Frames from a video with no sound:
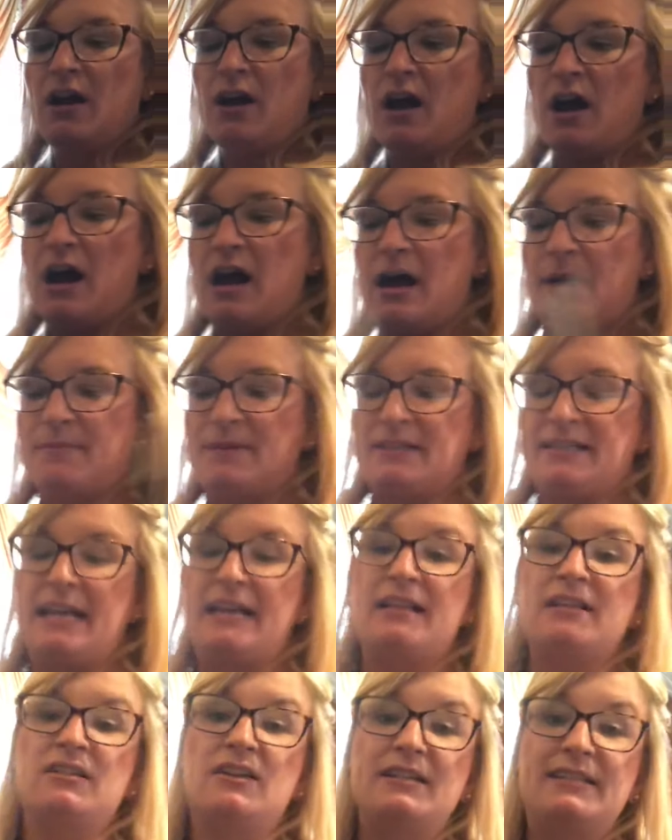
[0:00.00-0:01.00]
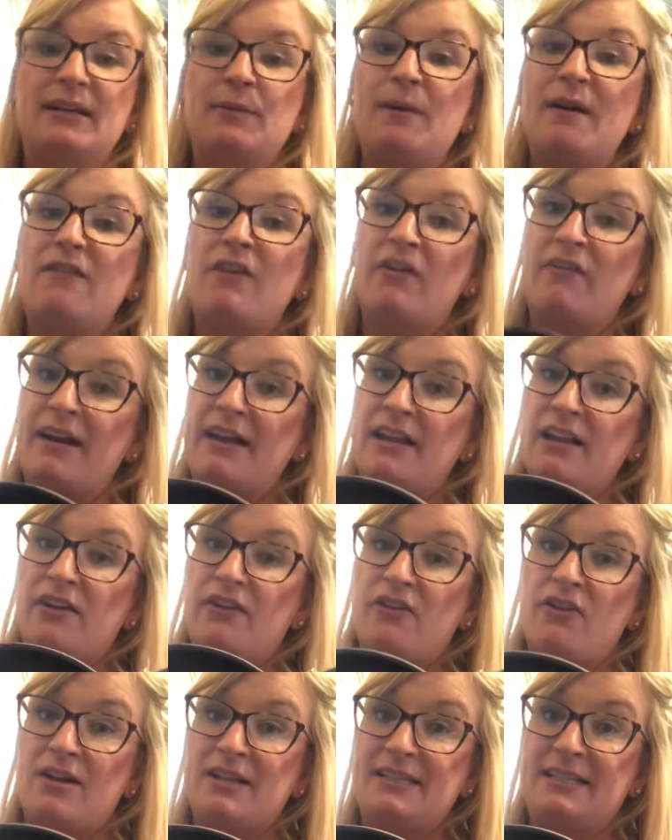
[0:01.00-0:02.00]
the stainless non-stick, we have our
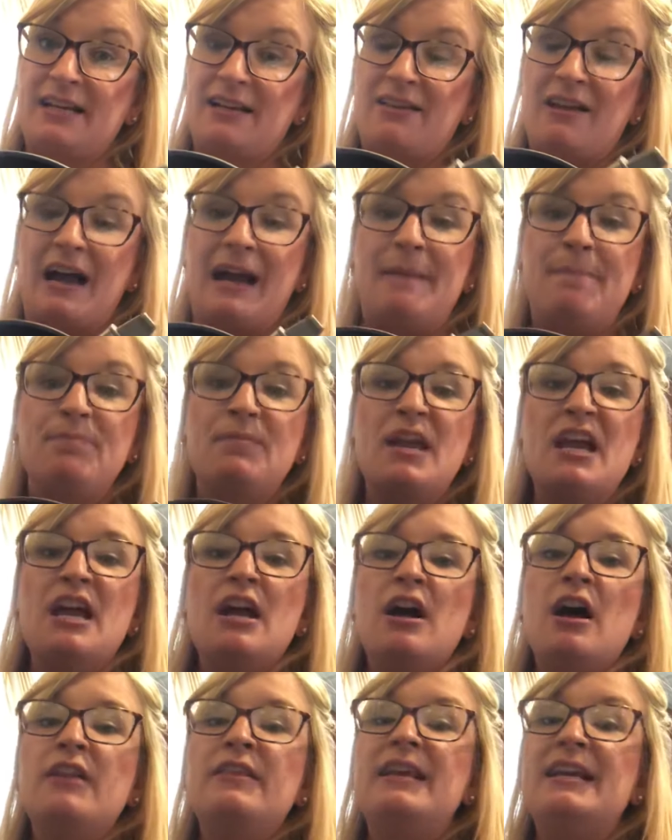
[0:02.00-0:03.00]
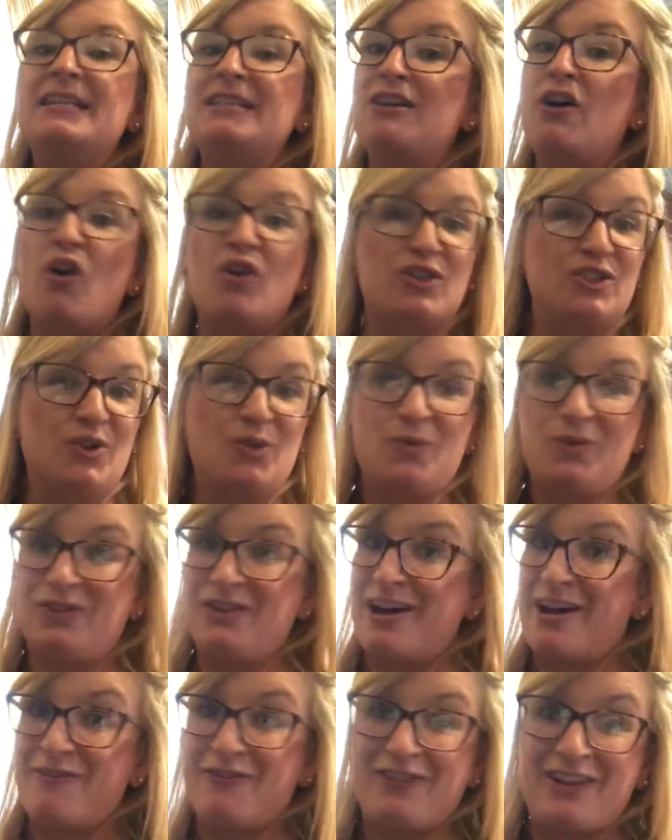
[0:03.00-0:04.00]
regular non-stick line. This also will
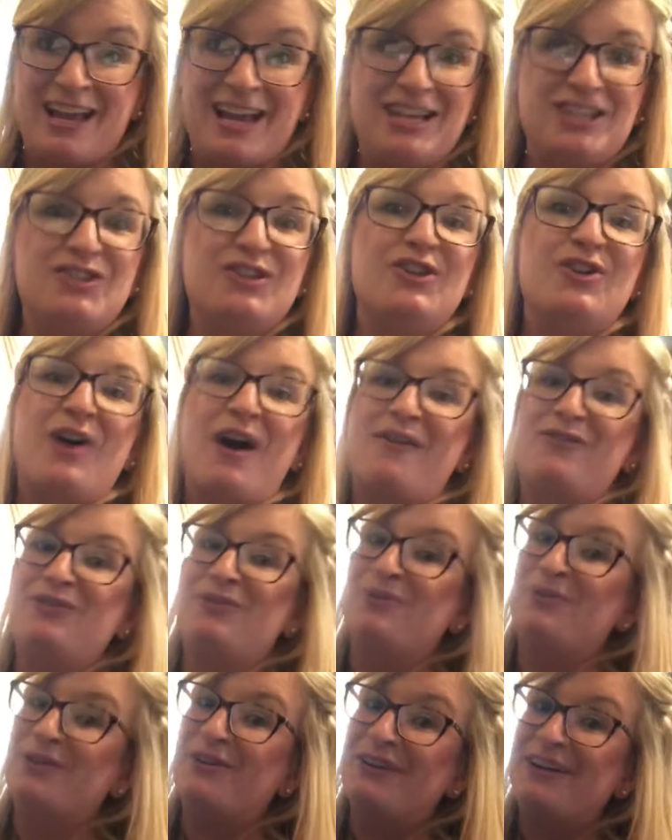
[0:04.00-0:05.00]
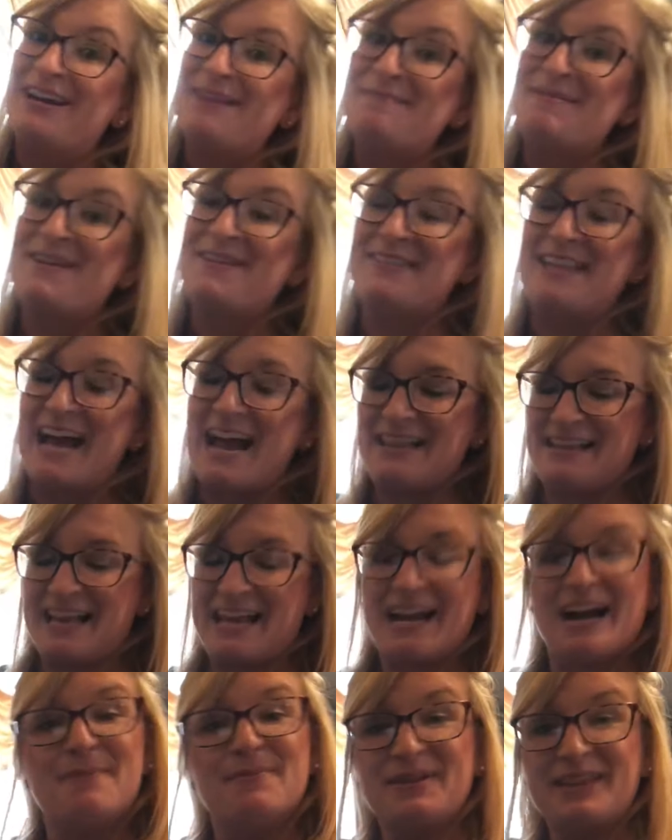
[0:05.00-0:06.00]
not flake, so you don't have to worry about that.
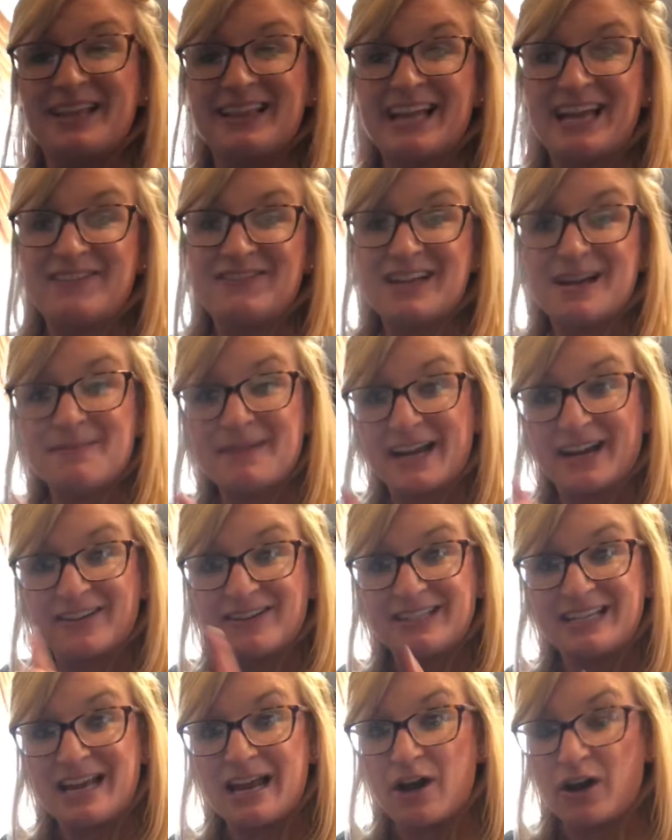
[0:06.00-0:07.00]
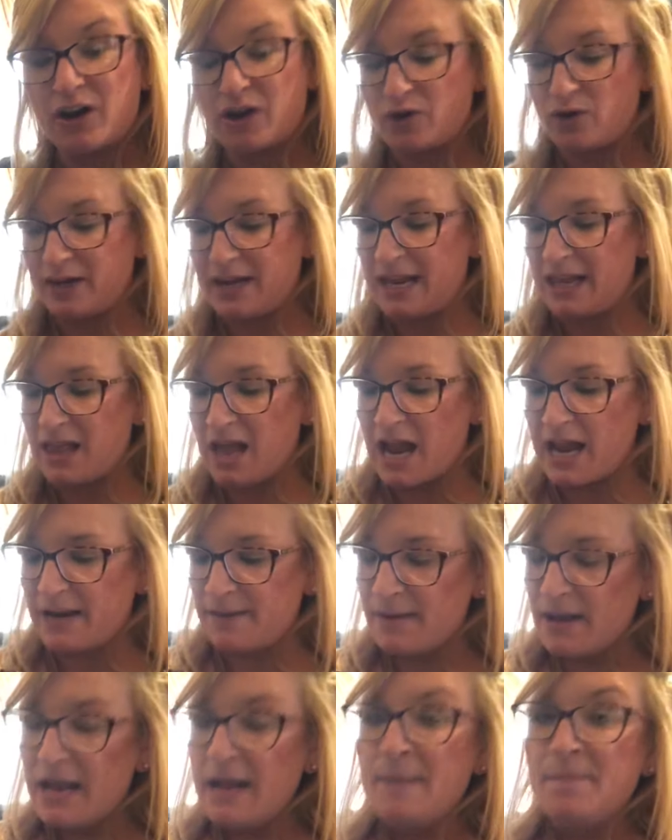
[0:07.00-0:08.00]
They come with a lifetime guarantee, our cooking line.
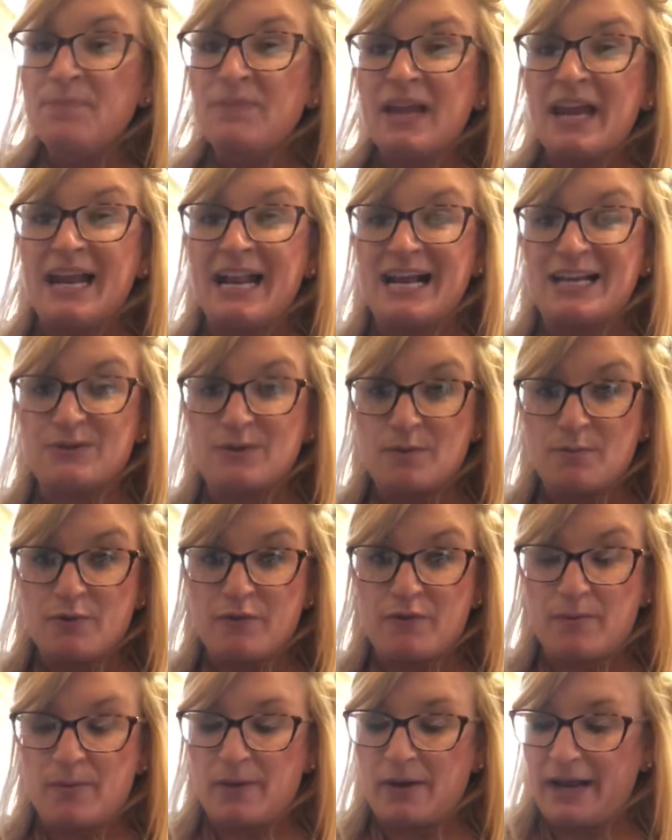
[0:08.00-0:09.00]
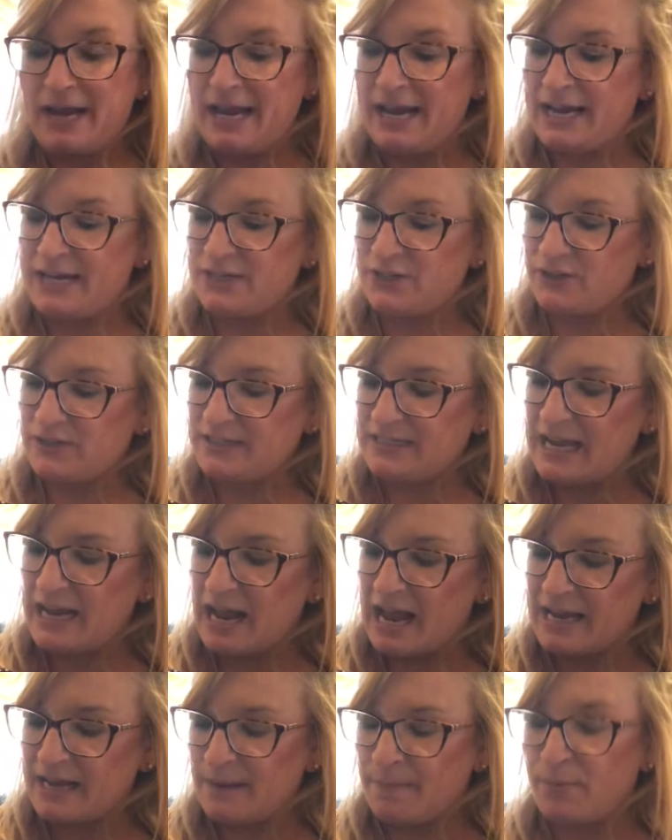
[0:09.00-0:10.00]
It has removable handles that
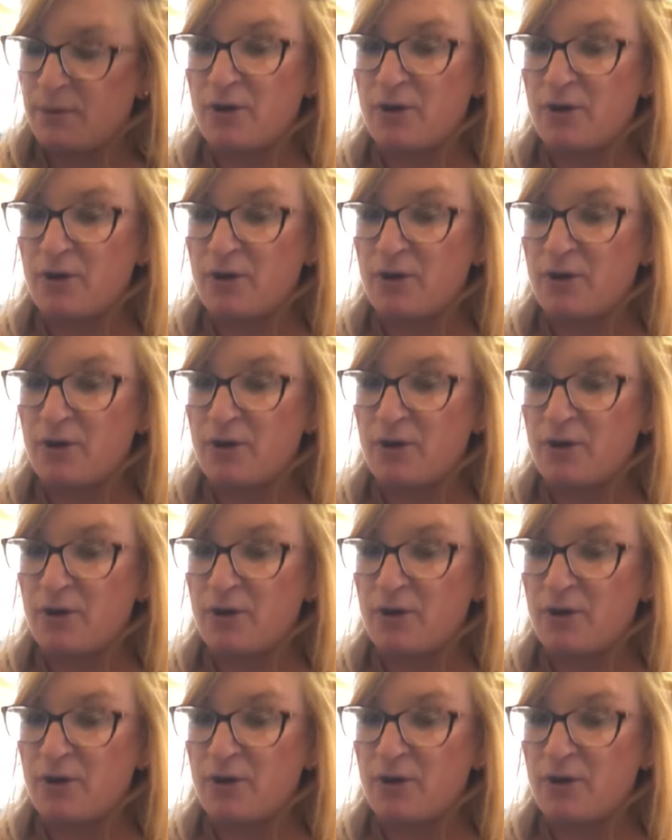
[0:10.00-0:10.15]
I can put